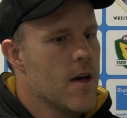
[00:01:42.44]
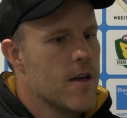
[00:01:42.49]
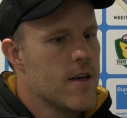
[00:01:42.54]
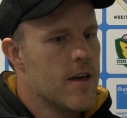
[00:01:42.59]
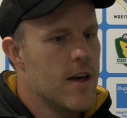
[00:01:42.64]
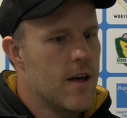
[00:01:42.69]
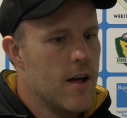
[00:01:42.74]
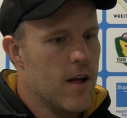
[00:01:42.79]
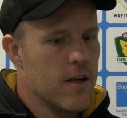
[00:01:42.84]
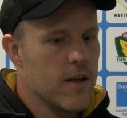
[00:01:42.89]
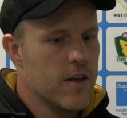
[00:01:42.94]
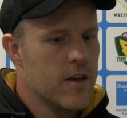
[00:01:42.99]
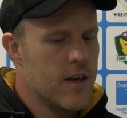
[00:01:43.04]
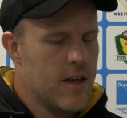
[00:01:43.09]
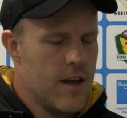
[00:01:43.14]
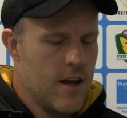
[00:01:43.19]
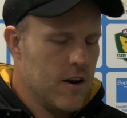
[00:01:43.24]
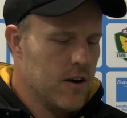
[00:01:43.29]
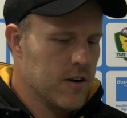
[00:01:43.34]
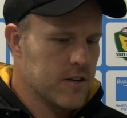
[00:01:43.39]

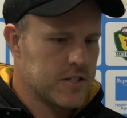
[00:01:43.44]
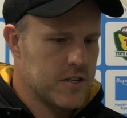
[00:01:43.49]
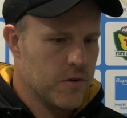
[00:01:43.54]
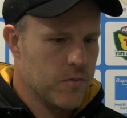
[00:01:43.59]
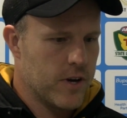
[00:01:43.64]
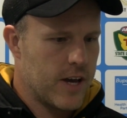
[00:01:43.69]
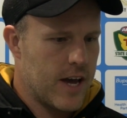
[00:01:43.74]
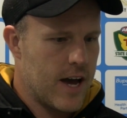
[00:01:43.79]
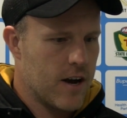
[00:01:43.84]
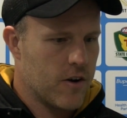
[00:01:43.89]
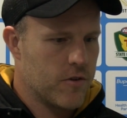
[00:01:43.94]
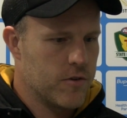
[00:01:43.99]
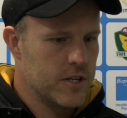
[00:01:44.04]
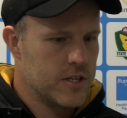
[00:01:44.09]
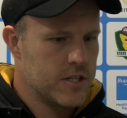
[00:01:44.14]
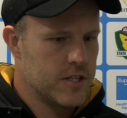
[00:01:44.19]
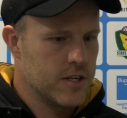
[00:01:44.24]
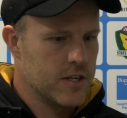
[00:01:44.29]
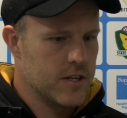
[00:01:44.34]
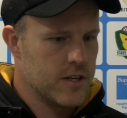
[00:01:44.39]
Yeah. Like I said, we can't
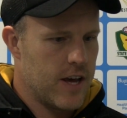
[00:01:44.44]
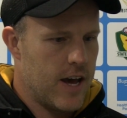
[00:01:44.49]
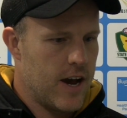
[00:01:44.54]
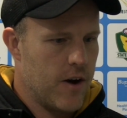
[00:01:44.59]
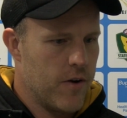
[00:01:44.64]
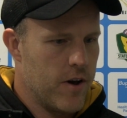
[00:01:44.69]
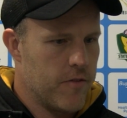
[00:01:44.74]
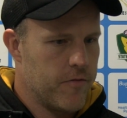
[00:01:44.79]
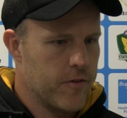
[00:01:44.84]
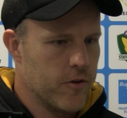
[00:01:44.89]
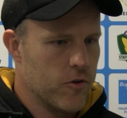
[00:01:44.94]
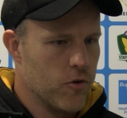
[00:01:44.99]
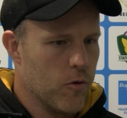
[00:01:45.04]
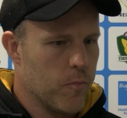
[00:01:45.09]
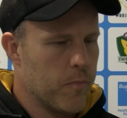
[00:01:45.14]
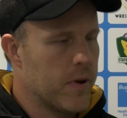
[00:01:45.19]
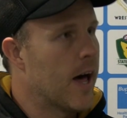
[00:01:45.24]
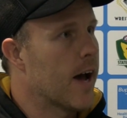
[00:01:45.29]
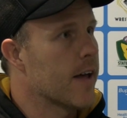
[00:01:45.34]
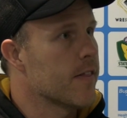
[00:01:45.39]
question our effort
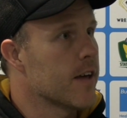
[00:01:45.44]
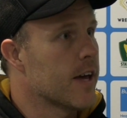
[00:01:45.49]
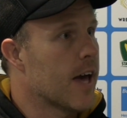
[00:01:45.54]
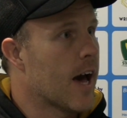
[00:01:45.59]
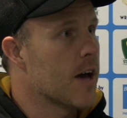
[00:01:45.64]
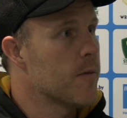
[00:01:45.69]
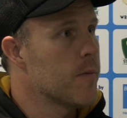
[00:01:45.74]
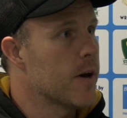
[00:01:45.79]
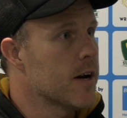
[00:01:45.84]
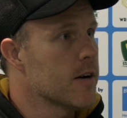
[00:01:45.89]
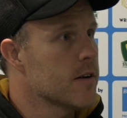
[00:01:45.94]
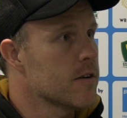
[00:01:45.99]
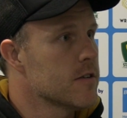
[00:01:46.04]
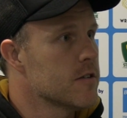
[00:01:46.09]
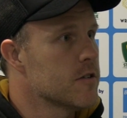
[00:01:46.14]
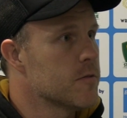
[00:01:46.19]
or playing the game out,